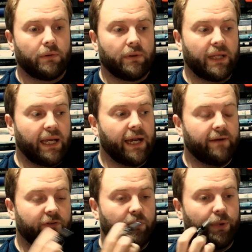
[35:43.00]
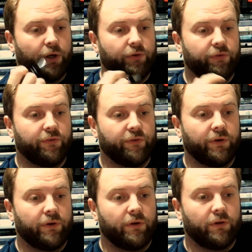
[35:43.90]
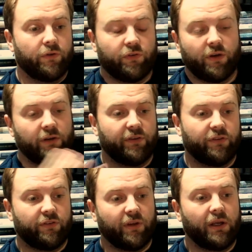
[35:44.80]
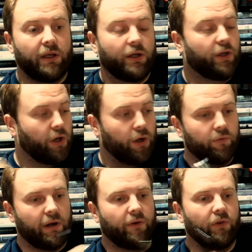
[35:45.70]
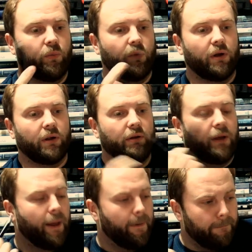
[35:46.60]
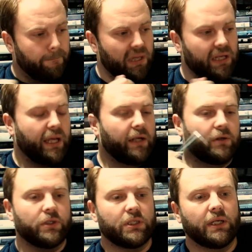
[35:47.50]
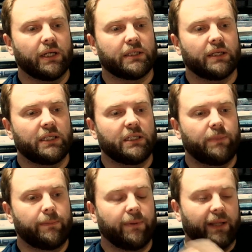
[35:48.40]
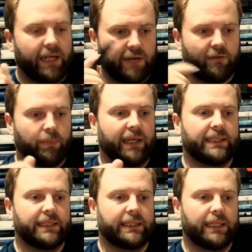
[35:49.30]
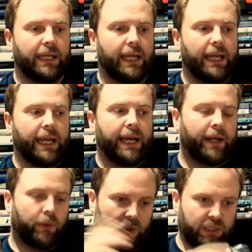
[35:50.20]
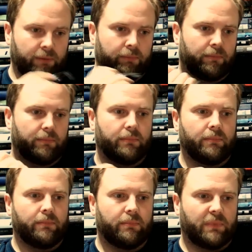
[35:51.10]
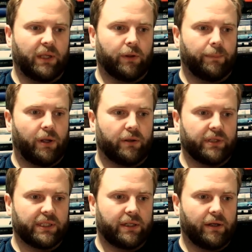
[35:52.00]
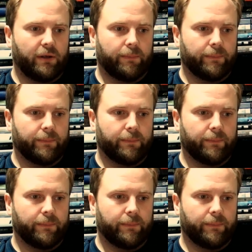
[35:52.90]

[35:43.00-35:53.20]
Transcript: They have to both serve at sea, go round the world, meet interesting, exciting people in other places, and also deal the politics at home.